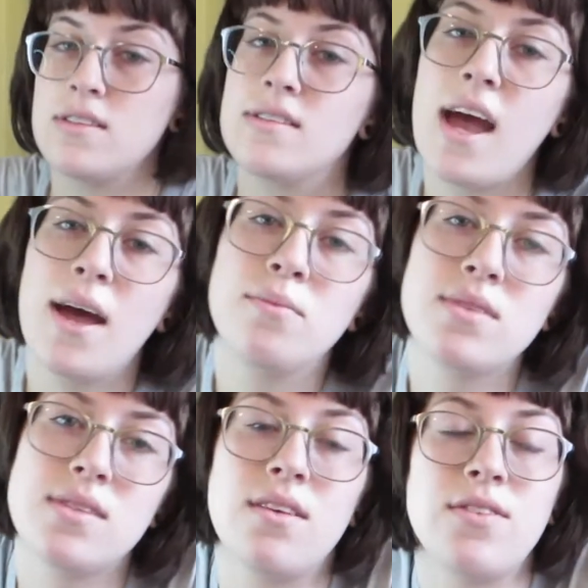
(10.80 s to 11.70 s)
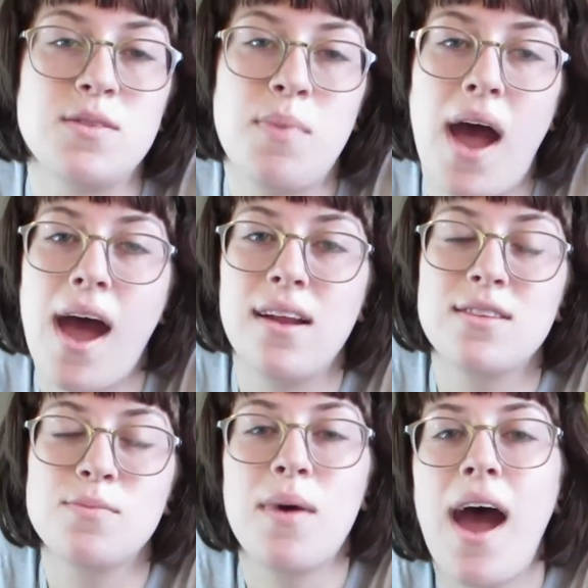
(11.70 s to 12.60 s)
attempt. If it's bad,
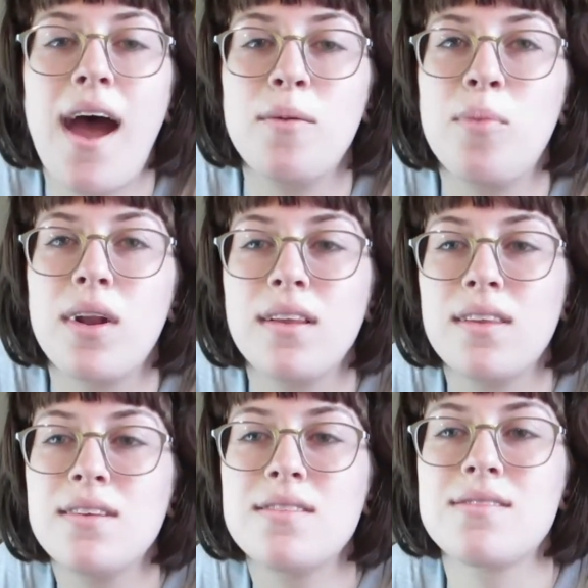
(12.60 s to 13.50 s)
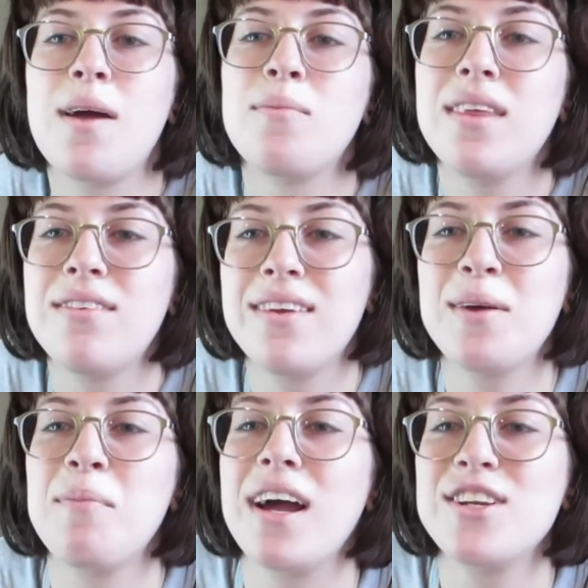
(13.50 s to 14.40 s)
it's bad. But at least I'm living
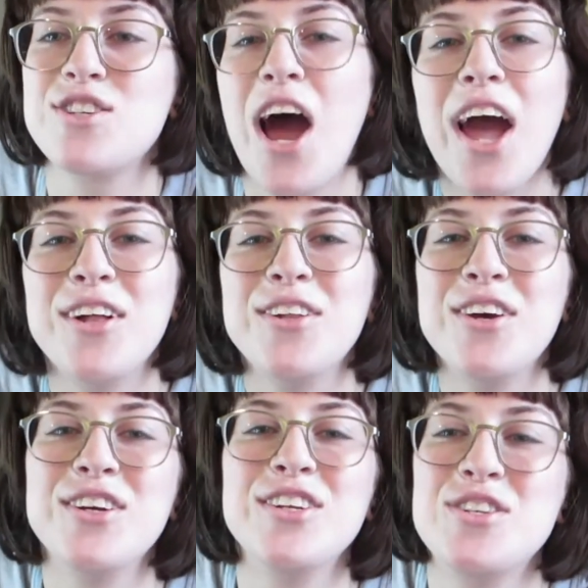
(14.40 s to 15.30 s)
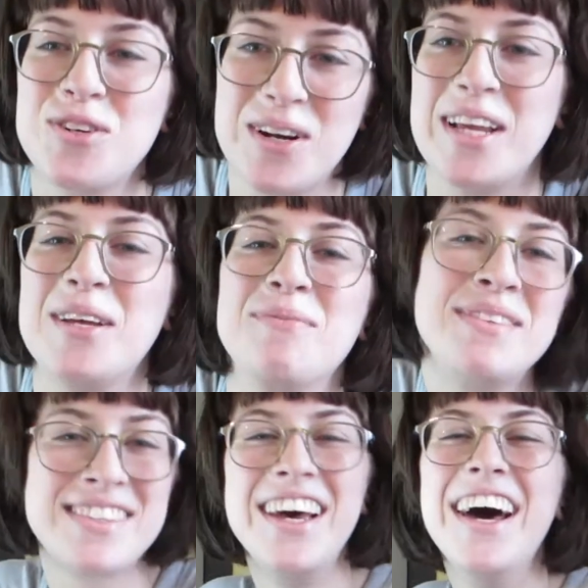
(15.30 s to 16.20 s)
my childhood
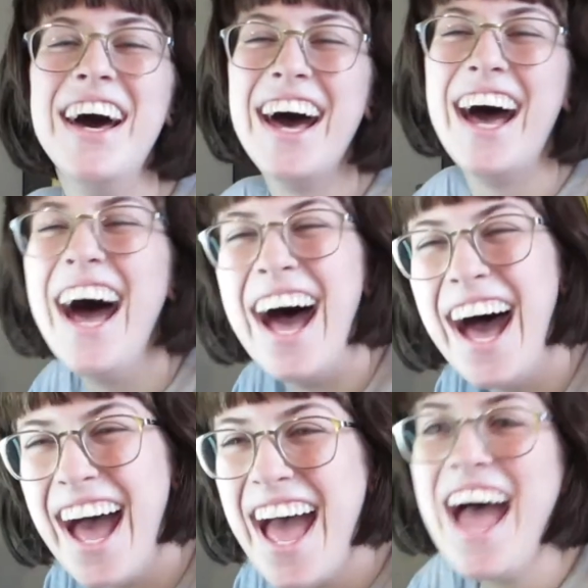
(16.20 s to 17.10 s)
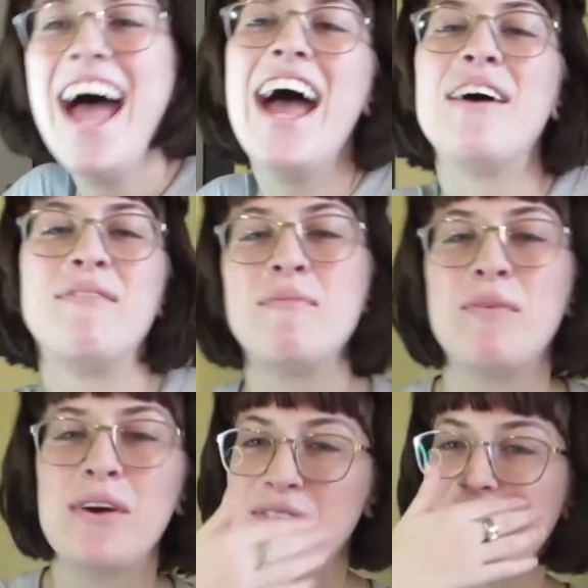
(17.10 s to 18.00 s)
dreams. And my
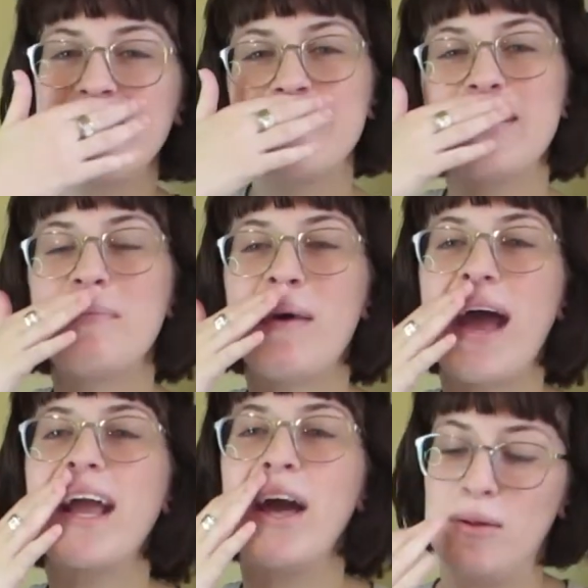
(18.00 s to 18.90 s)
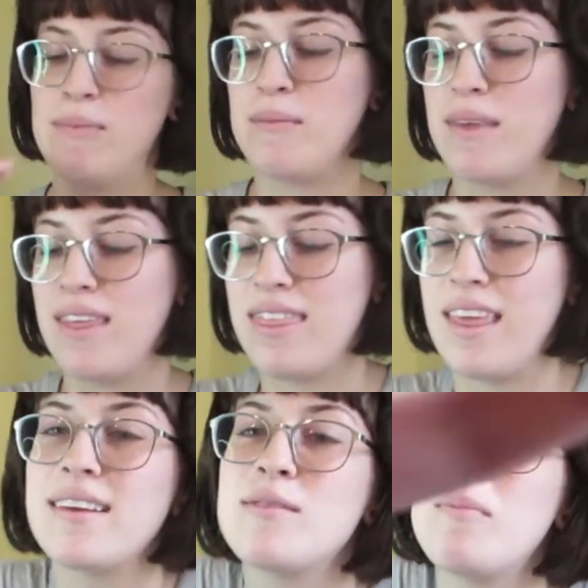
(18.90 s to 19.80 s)
boyfriend is in the back helping me.
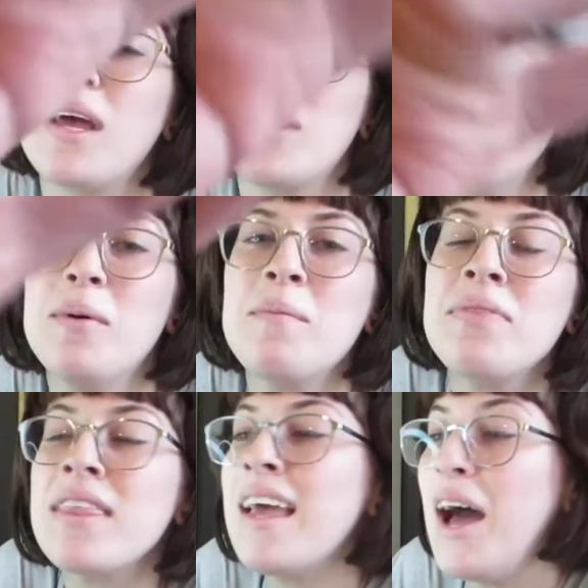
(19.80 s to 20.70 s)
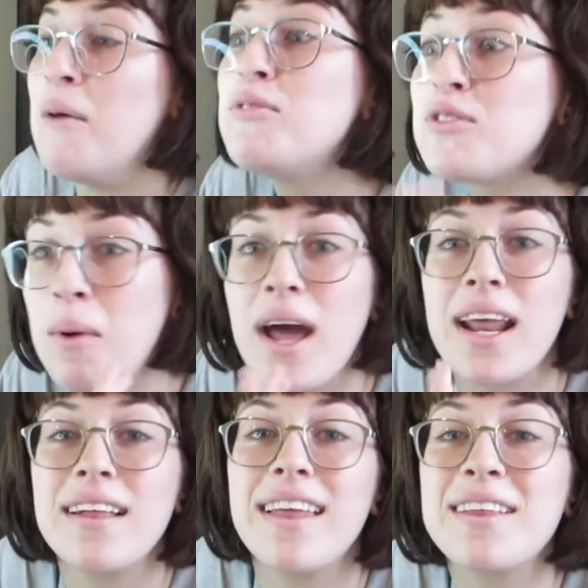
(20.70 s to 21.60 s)
Thanks, babe. I'm
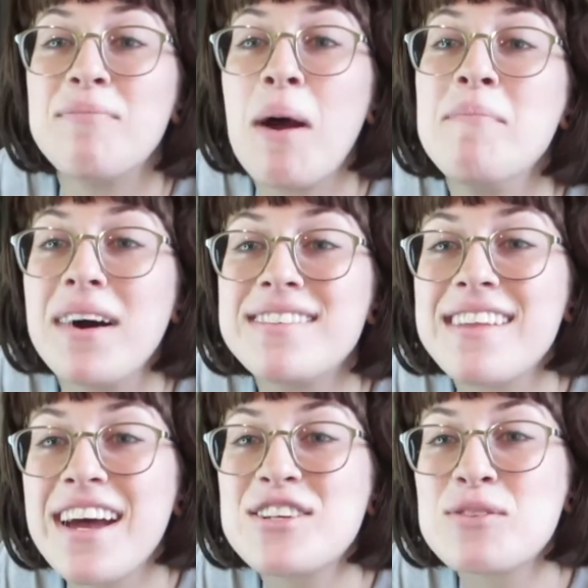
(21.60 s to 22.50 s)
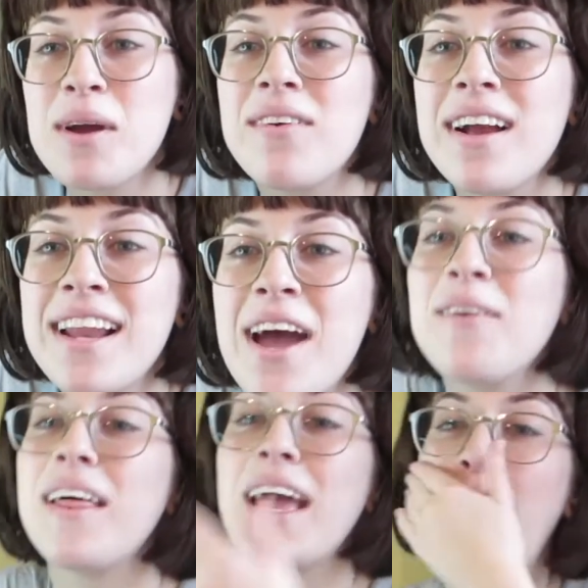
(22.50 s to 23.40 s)
sweating. Like, my mustache sweat right
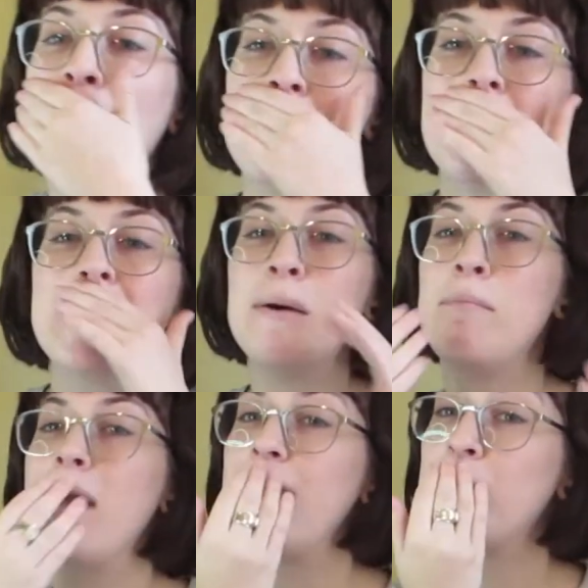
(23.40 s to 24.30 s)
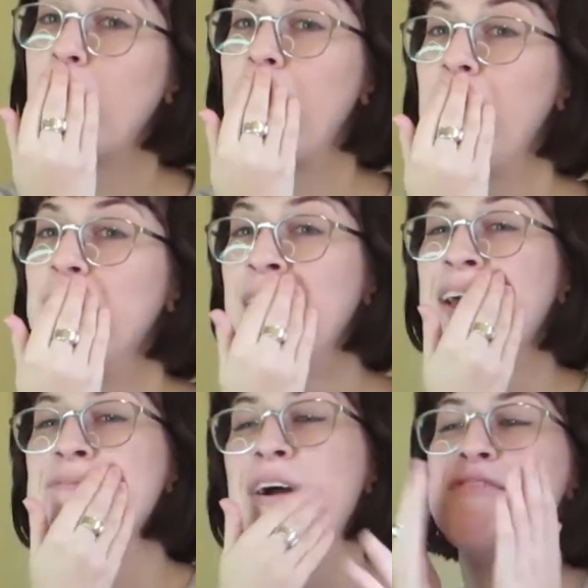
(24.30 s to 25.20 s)
now. Like, how am I gonna bake, bro?
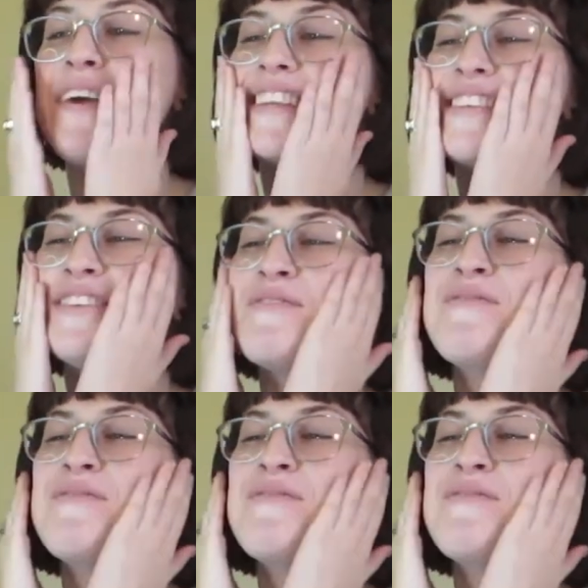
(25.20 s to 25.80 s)
Like, my face is